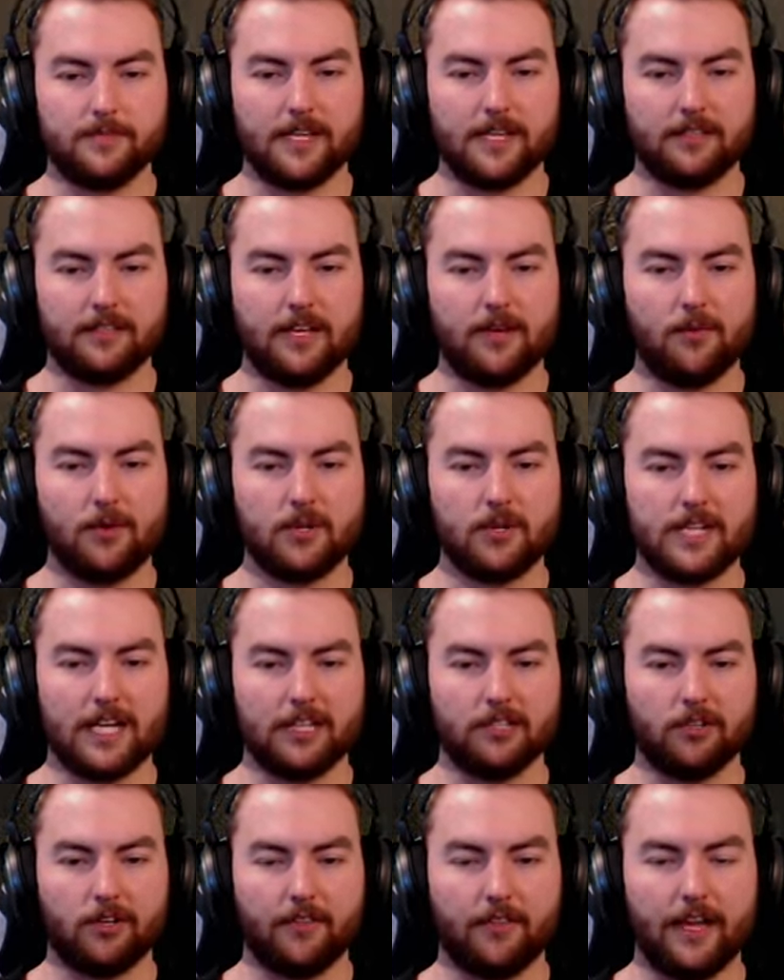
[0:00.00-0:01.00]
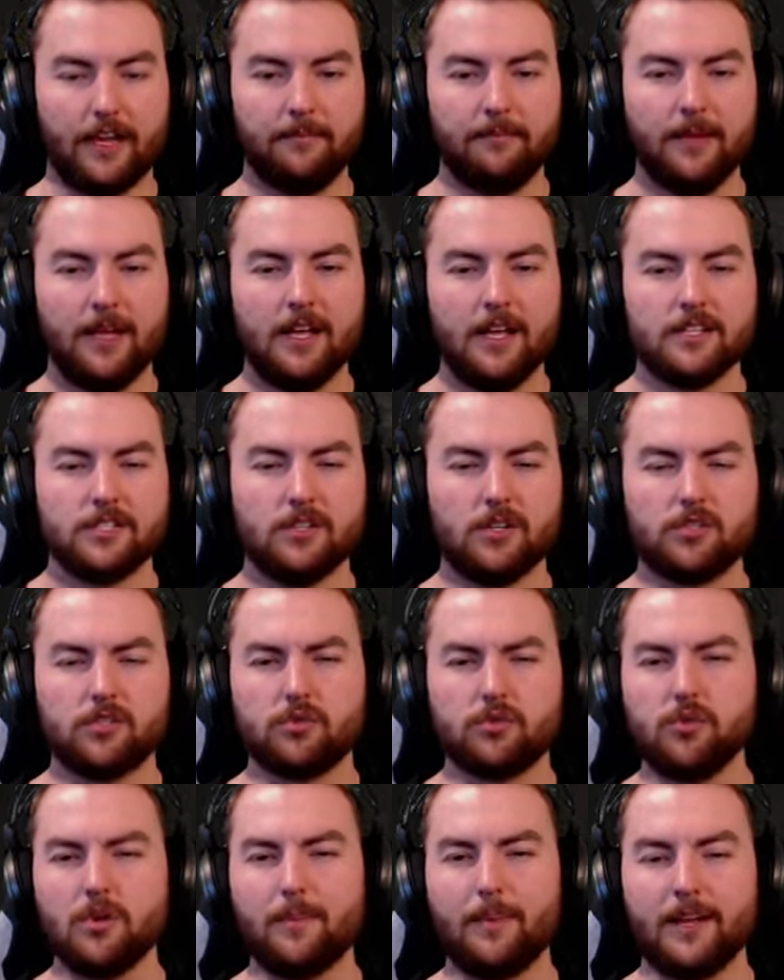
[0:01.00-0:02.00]
down there. We'll go take a look at that. It's not
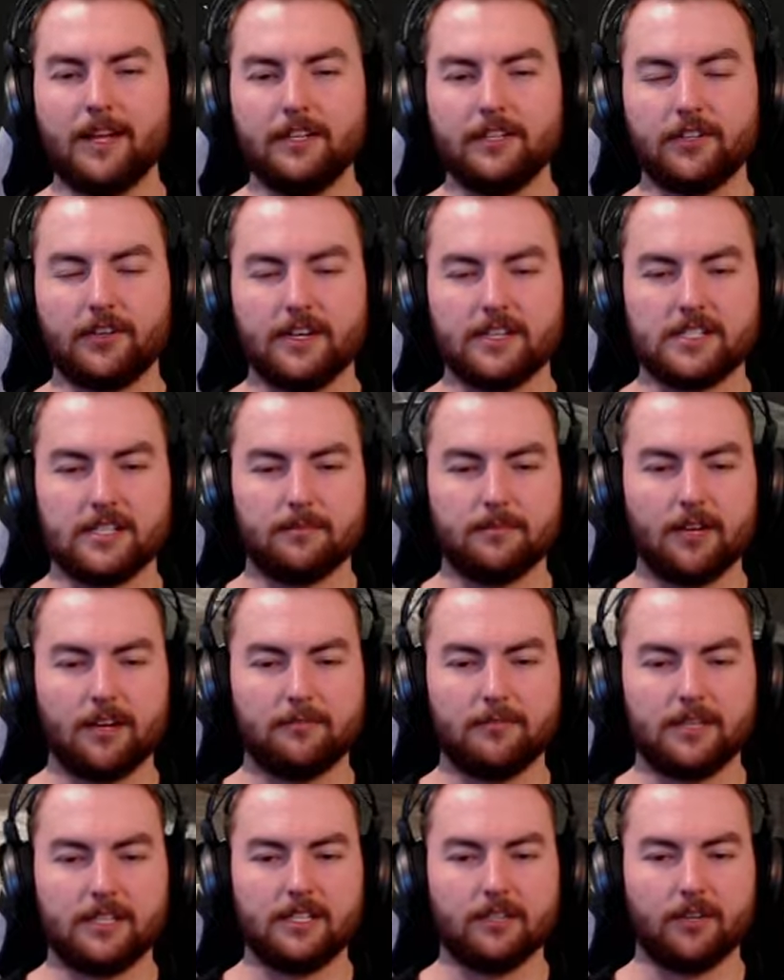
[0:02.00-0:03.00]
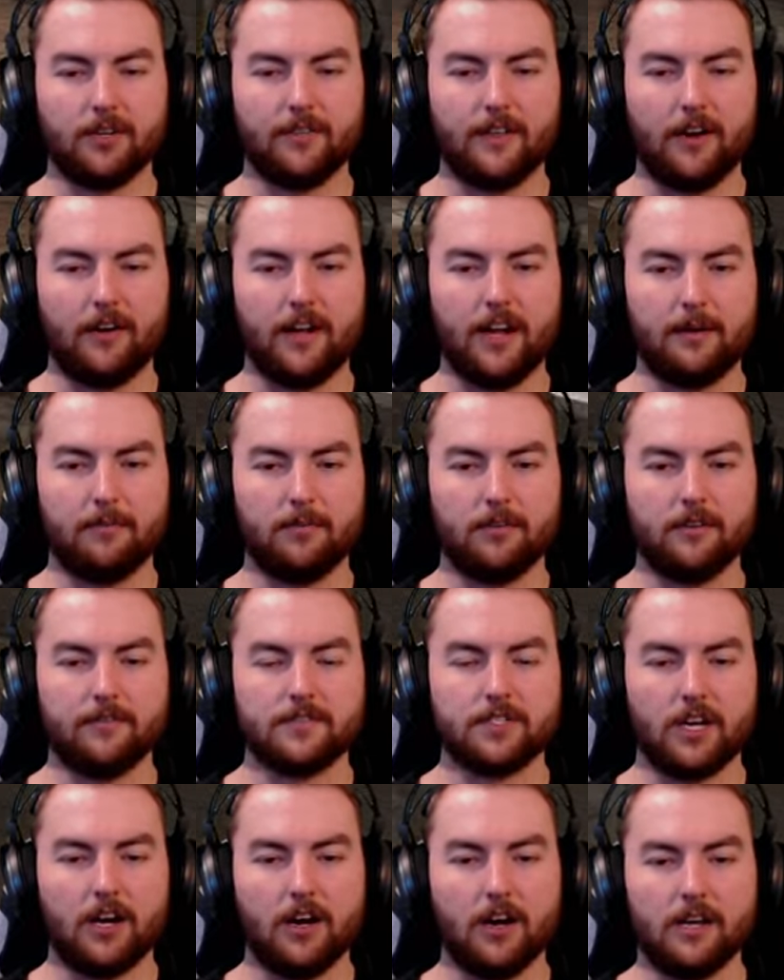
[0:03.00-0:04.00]
super interesting, but I've been killed in there a number
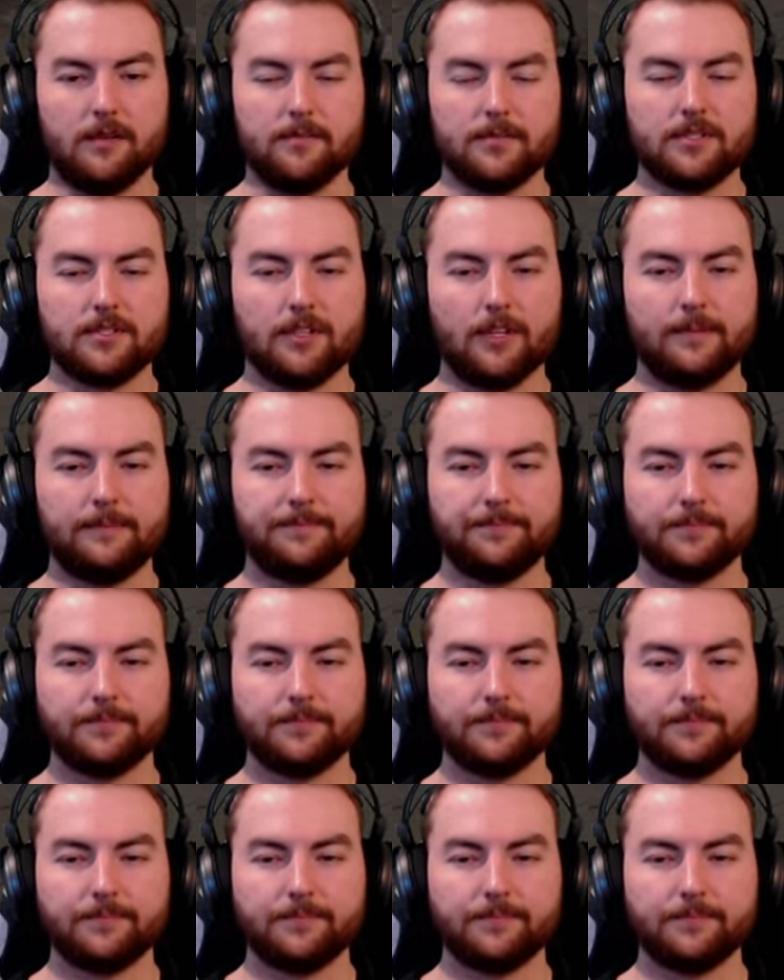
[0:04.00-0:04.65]
of times, so